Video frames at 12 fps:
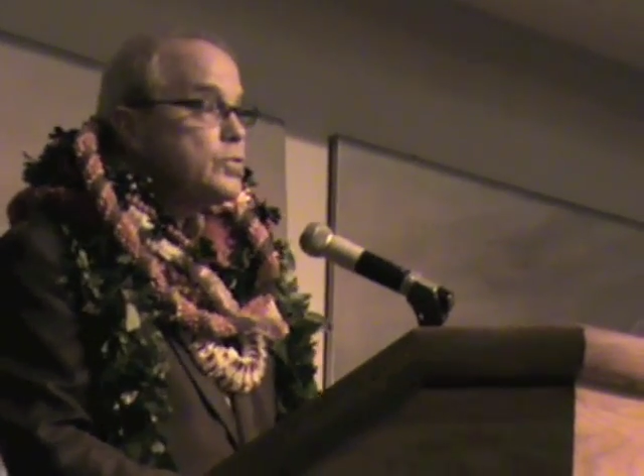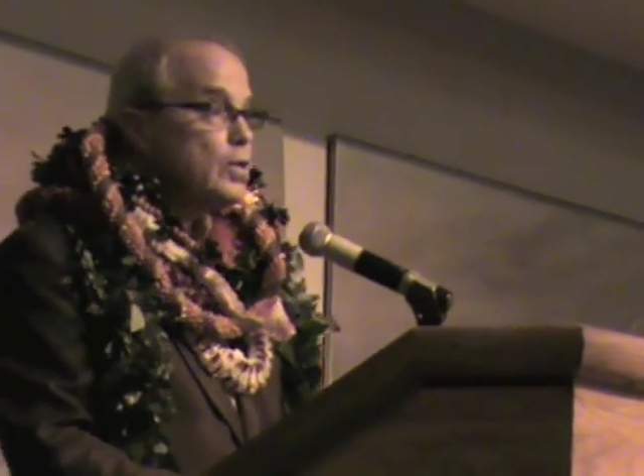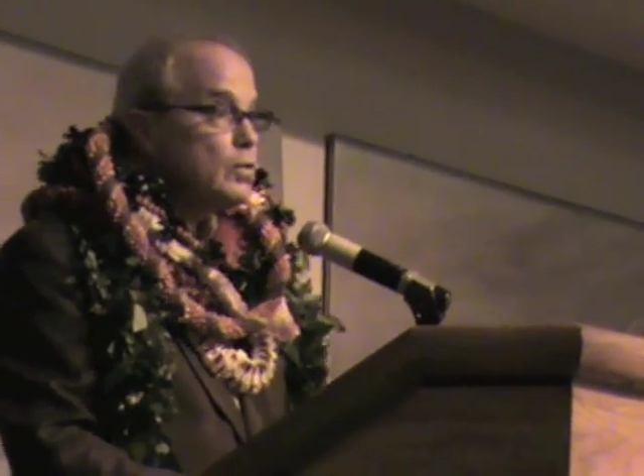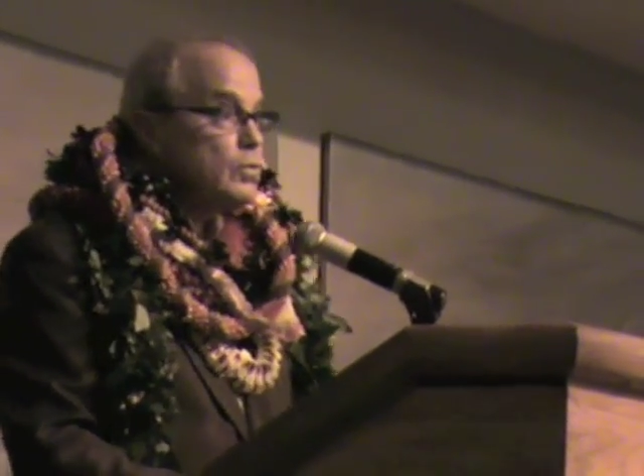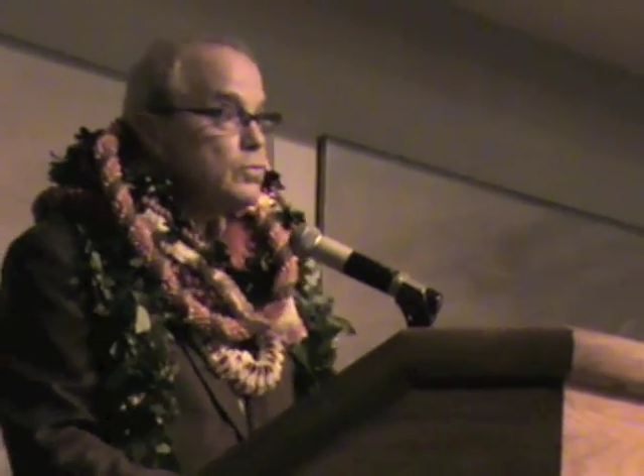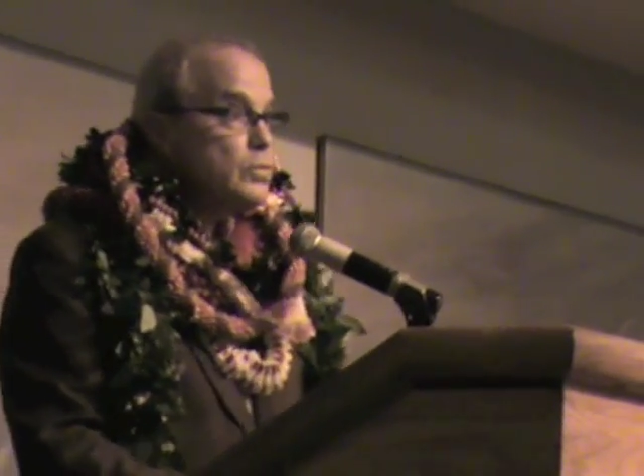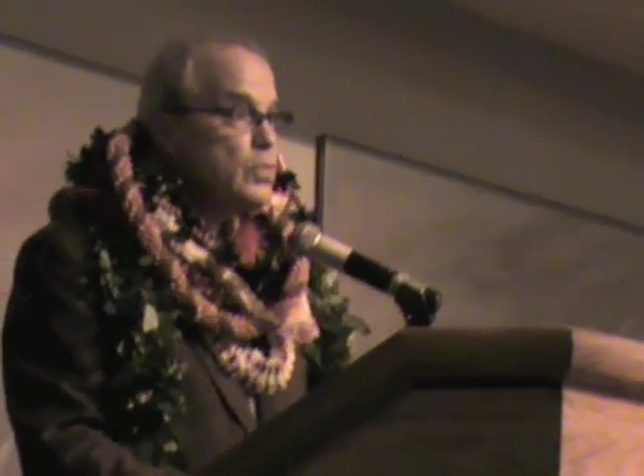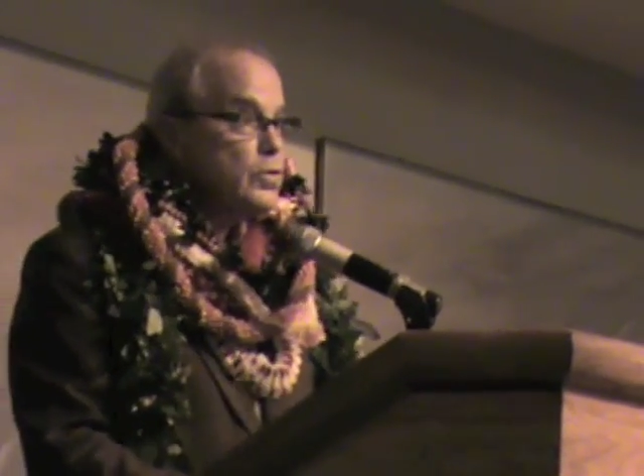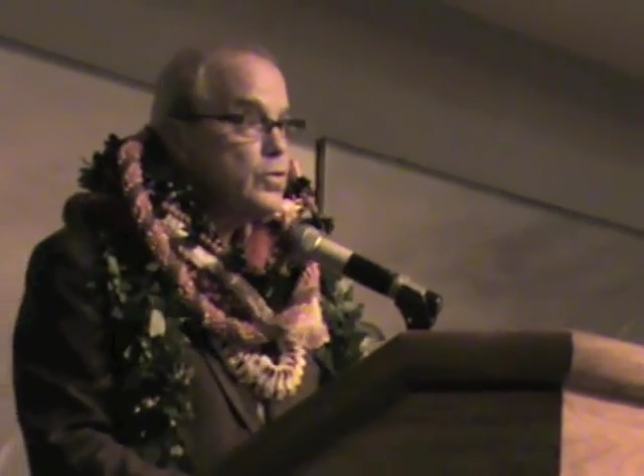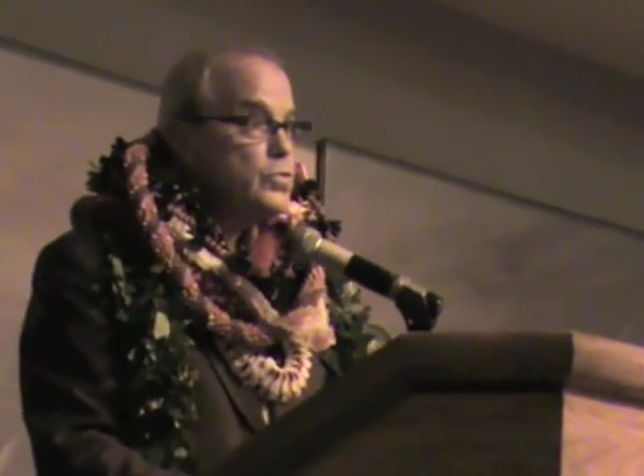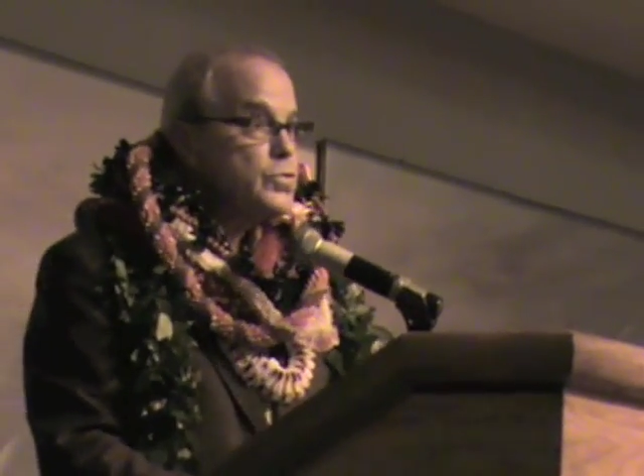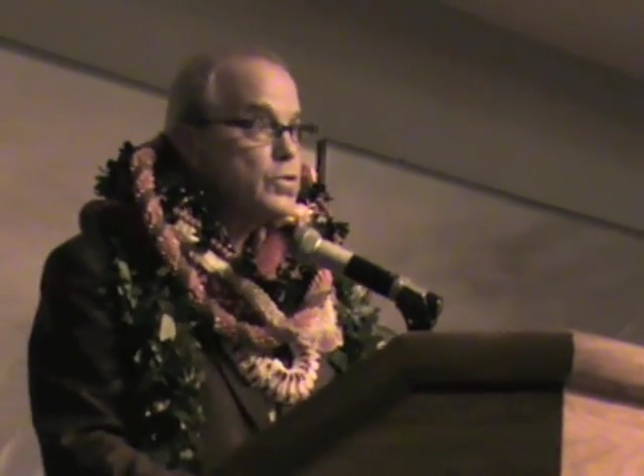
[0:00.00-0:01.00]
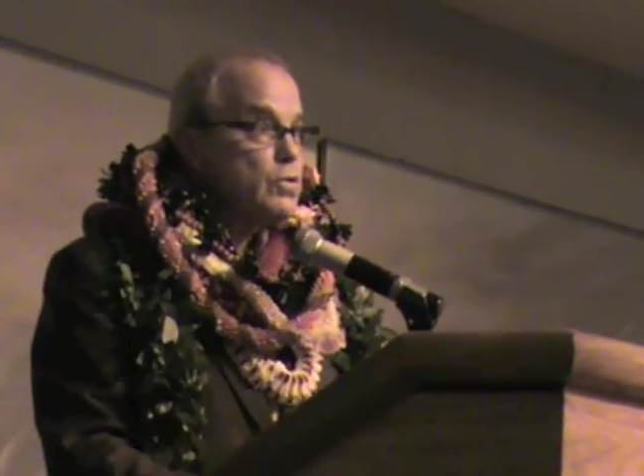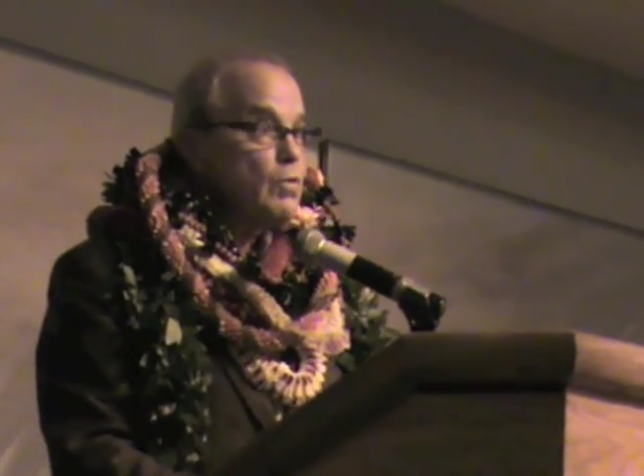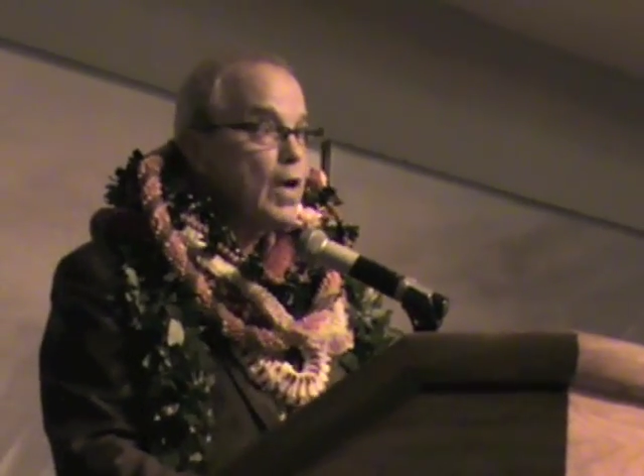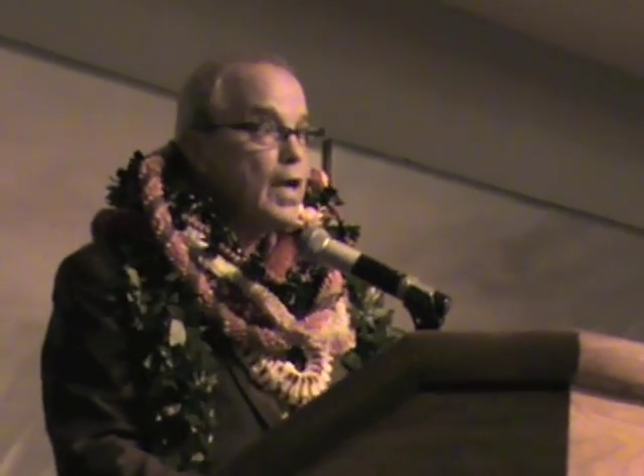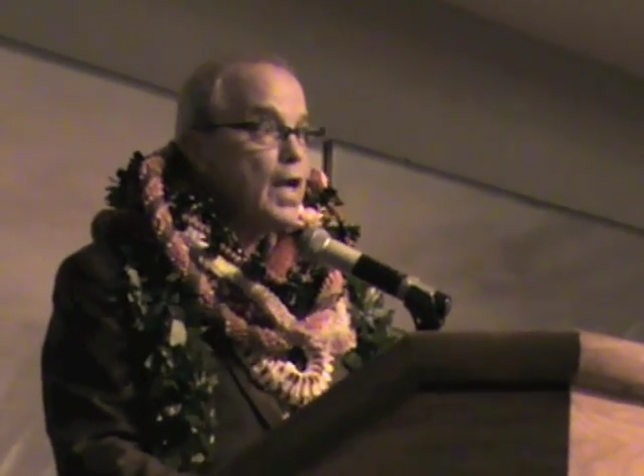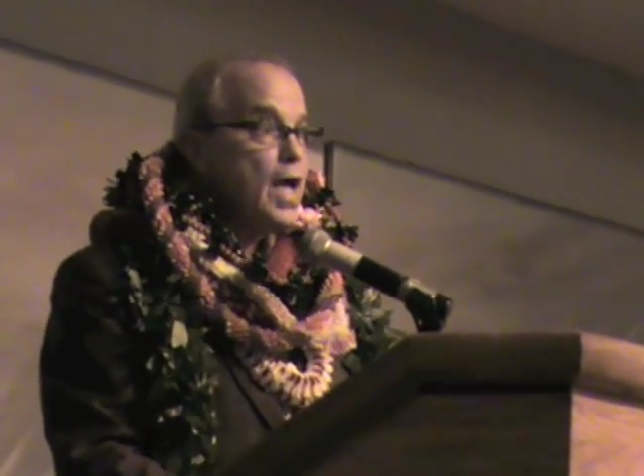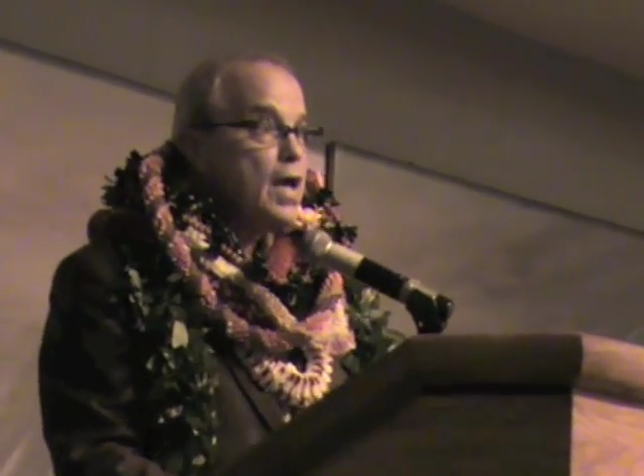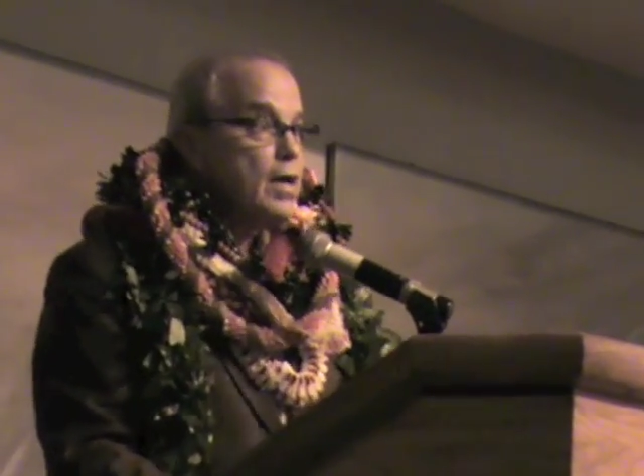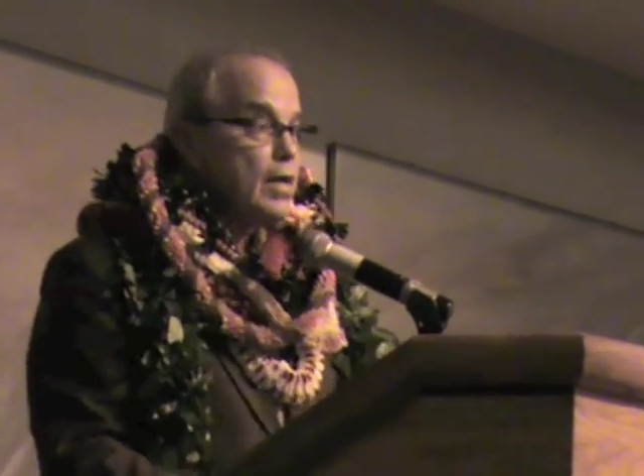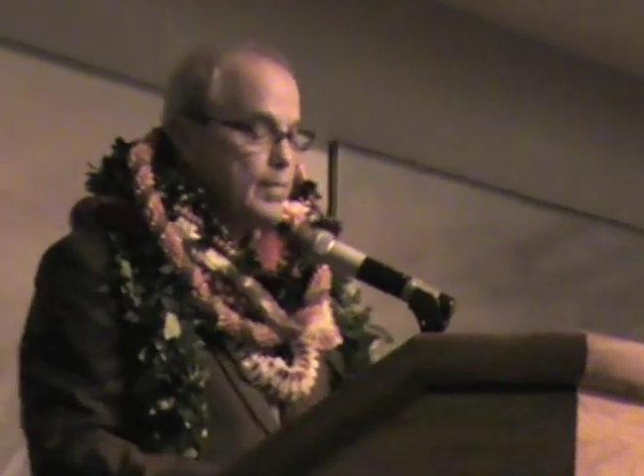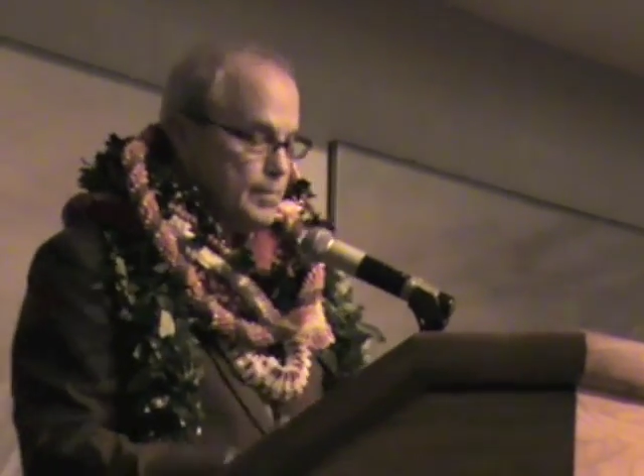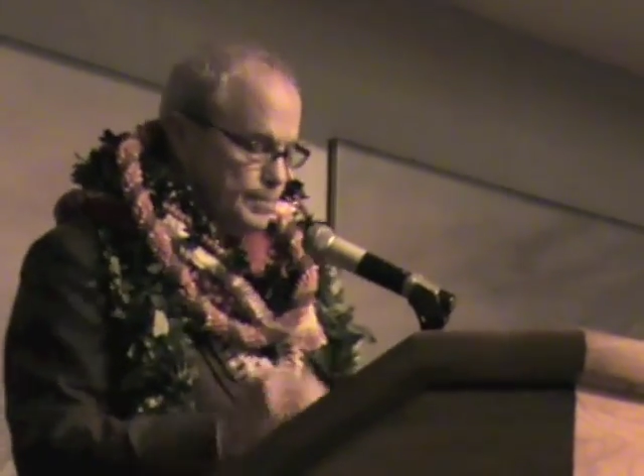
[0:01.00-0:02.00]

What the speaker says: to use her right hand.